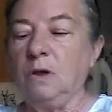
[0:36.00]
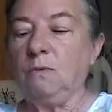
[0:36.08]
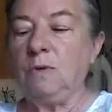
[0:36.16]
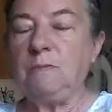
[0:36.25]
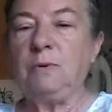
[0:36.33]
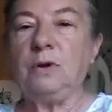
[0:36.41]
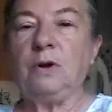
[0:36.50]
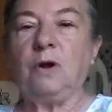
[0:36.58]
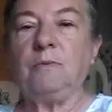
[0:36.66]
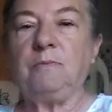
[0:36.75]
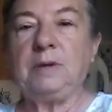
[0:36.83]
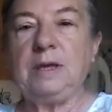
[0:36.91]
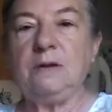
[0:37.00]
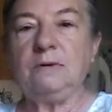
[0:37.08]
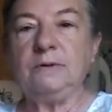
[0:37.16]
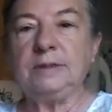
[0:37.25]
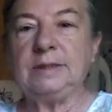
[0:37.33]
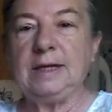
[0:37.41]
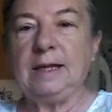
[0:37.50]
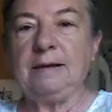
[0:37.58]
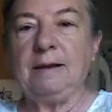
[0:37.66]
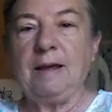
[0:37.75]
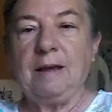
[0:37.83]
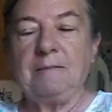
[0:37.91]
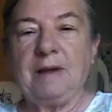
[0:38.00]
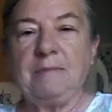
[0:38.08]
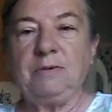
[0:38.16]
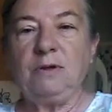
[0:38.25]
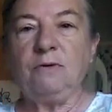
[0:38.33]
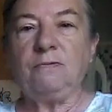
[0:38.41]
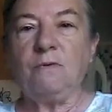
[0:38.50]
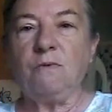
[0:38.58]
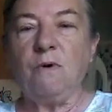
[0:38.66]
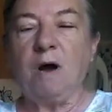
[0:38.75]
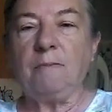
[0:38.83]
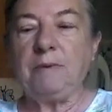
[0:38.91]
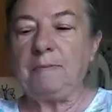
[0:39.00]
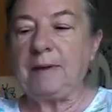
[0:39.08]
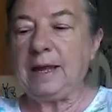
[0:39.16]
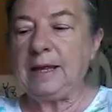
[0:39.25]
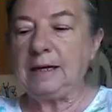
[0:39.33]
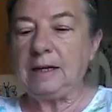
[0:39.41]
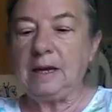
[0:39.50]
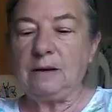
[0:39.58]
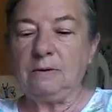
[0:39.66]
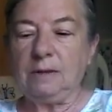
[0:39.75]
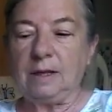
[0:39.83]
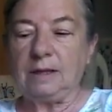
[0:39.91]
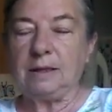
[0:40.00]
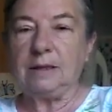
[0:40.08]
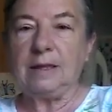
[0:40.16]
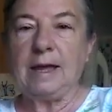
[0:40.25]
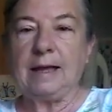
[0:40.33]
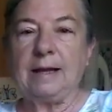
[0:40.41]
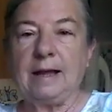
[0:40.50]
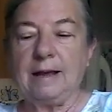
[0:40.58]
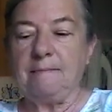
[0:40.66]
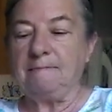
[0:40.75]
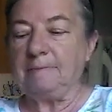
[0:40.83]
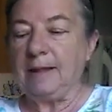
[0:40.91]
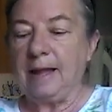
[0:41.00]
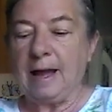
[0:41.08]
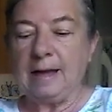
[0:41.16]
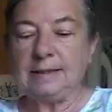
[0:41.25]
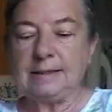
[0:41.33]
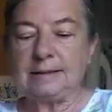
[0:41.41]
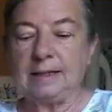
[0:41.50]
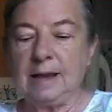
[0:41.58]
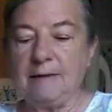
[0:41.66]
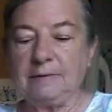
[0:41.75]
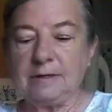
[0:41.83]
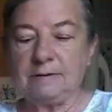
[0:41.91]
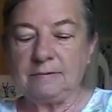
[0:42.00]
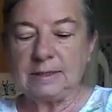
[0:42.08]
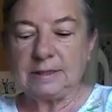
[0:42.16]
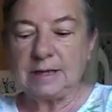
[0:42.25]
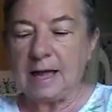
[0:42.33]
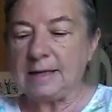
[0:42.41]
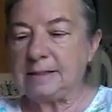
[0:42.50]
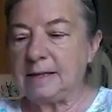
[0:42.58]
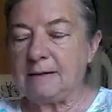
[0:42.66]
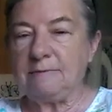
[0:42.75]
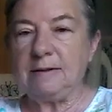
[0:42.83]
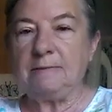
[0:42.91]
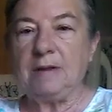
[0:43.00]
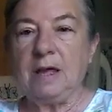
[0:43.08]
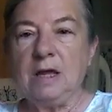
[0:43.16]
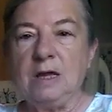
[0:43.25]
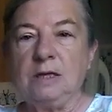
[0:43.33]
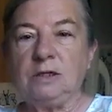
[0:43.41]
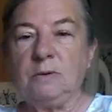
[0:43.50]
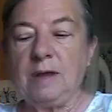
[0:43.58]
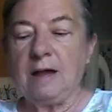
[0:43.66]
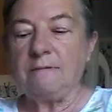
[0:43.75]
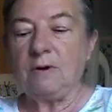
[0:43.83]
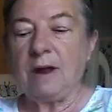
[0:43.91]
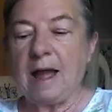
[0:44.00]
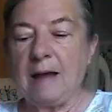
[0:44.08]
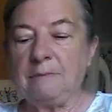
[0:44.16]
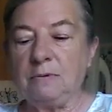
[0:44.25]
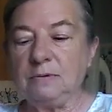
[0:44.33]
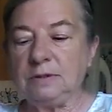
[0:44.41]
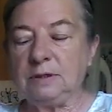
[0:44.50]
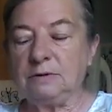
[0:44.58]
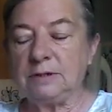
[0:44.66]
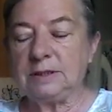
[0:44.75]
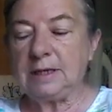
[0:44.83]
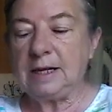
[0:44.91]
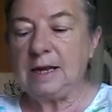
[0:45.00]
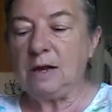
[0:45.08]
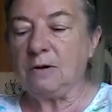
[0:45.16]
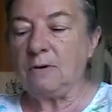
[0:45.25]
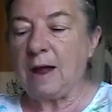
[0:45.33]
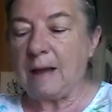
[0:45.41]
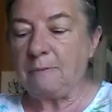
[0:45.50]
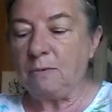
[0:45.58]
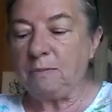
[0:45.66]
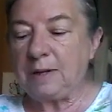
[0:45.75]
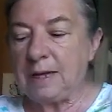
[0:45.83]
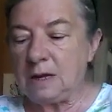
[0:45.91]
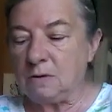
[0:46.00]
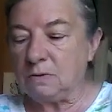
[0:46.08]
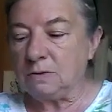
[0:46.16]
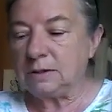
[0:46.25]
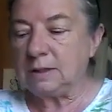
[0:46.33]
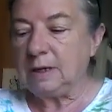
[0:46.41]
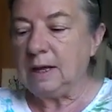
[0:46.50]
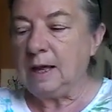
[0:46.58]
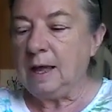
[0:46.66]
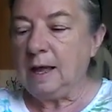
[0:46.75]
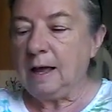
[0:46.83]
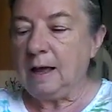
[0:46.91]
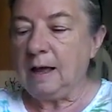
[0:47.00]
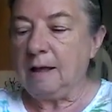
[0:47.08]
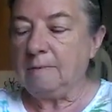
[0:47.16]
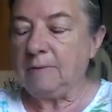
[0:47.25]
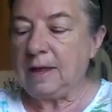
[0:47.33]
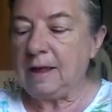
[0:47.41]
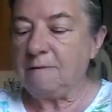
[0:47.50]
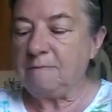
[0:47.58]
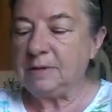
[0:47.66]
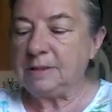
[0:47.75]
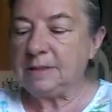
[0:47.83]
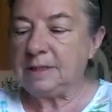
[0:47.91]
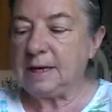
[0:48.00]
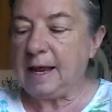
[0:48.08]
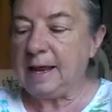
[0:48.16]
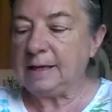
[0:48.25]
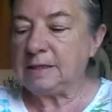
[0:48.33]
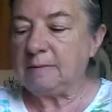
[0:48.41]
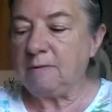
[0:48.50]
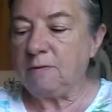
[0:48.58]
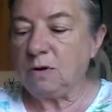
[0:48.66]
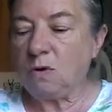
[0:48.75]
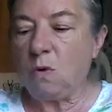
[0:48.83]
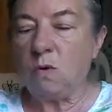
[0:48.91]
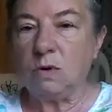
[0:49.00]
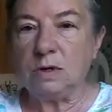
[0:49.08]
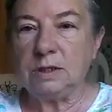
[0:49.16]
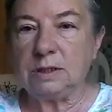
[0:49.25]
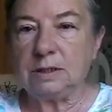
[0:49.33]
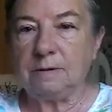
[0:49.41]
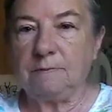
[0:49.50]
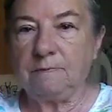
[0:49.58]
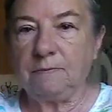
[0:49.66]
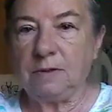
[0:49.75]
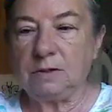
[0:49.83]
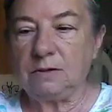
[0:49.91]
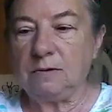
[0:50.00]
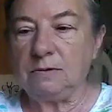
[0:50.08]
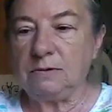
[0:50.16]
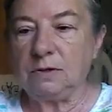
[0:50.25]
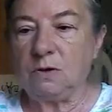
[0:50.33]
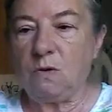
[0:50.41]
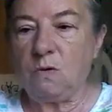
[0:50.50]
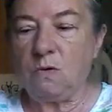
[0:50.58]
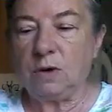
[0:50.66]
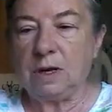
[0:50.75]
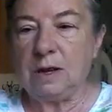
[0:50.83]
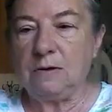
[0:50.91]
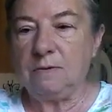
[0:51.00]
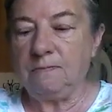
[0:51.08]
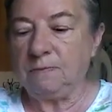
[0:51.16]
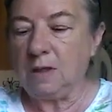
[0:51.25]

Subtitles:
We put our peels in my beautiful Wampy pan here that I just love because of the size of it. So we have our apples that are sitting here, our apple peels. They have been sitting, and some of our cores. So there's a core here.